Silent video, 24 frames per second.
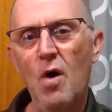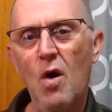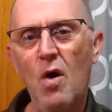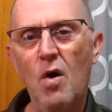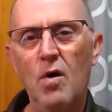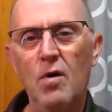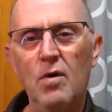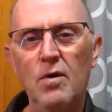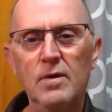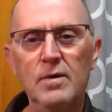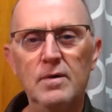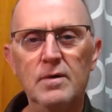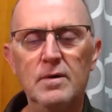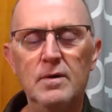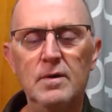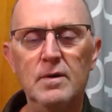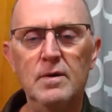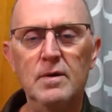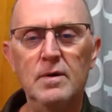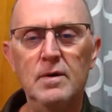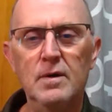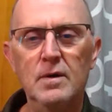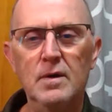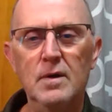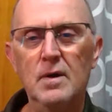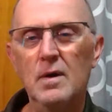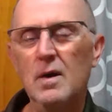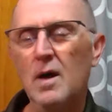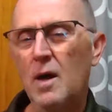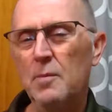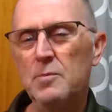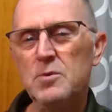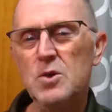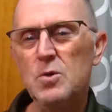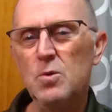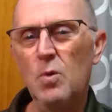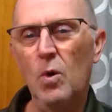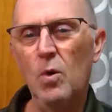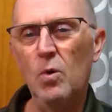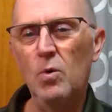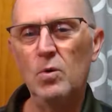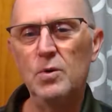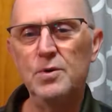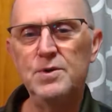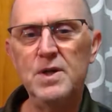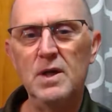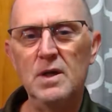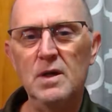all, I'm too
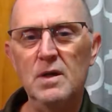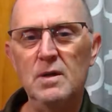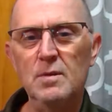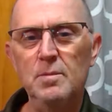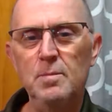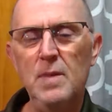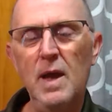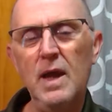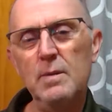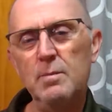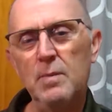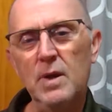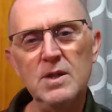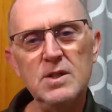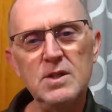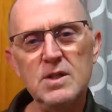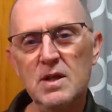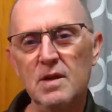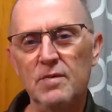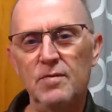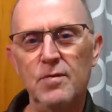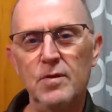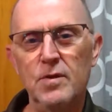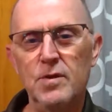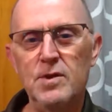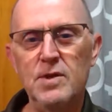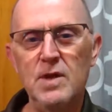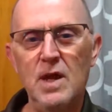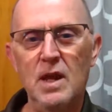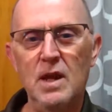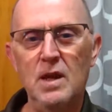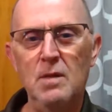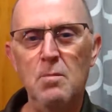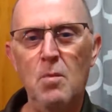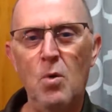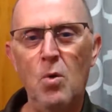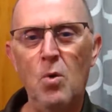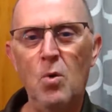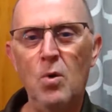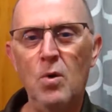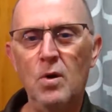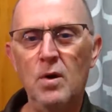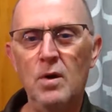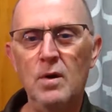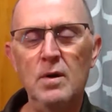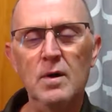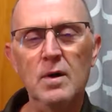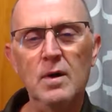old to make much difference
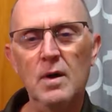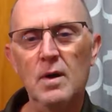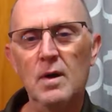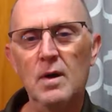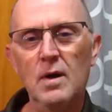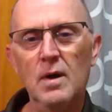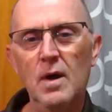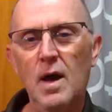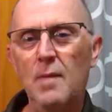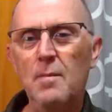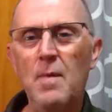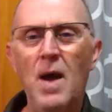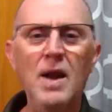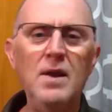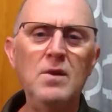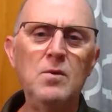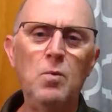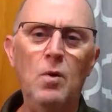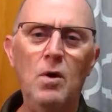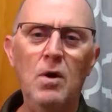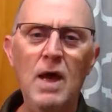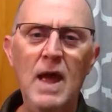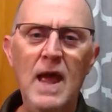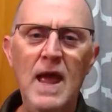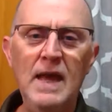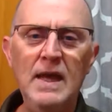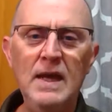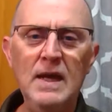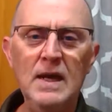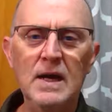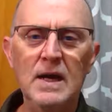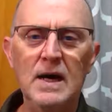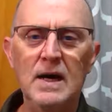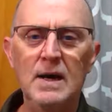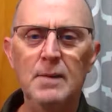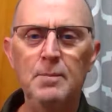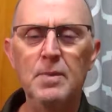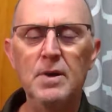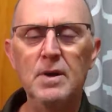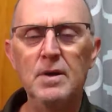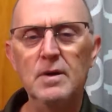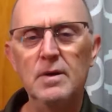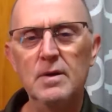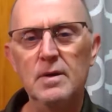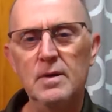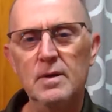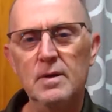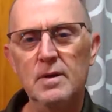anymore. I might as well hang it up.
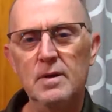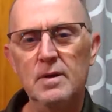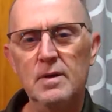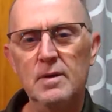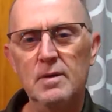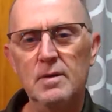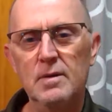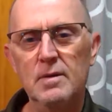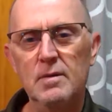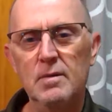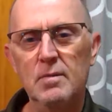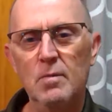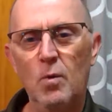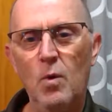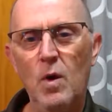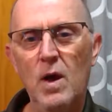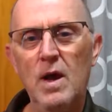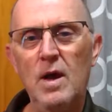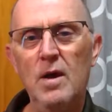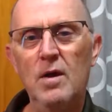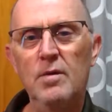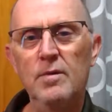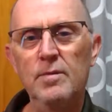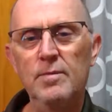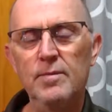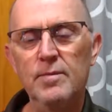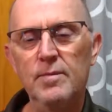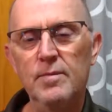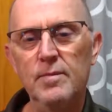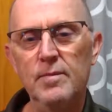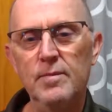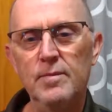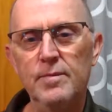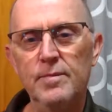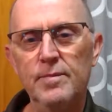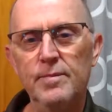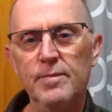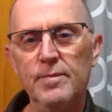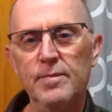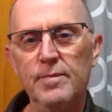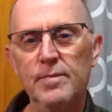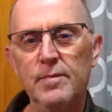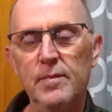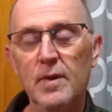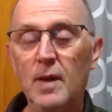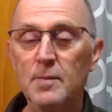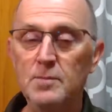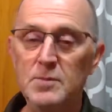Well,
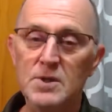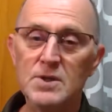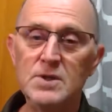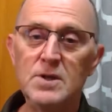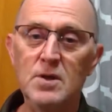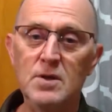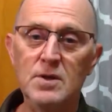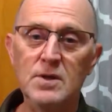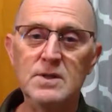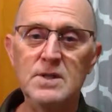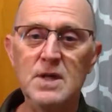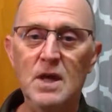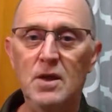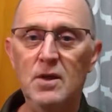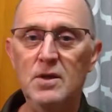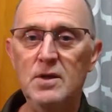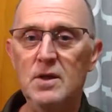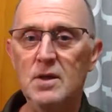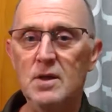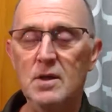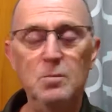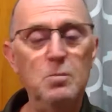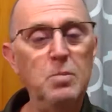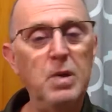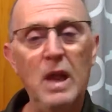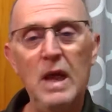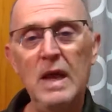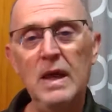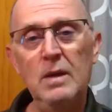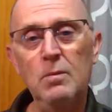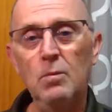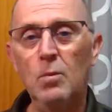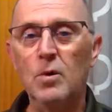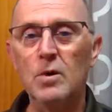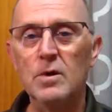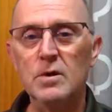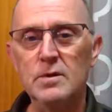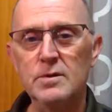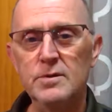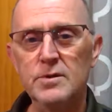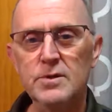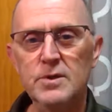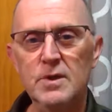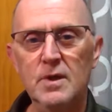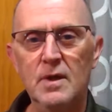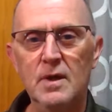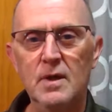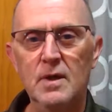I'm just going to tell you in plain words.
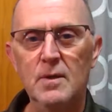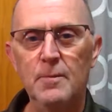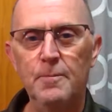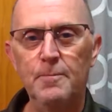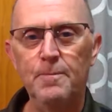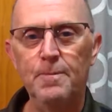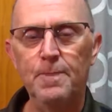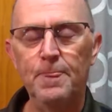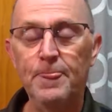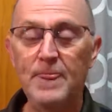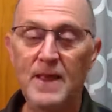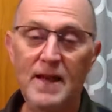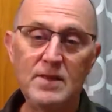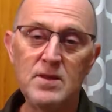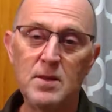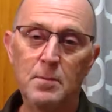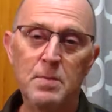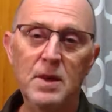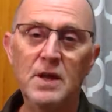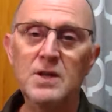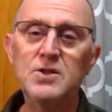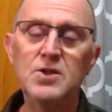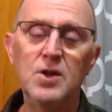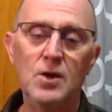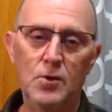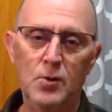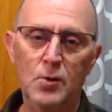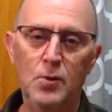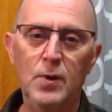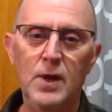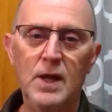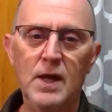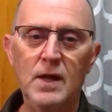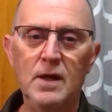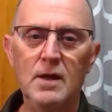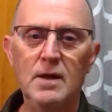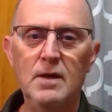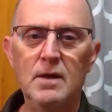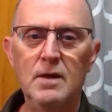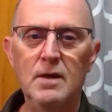That's a bunch of hooey.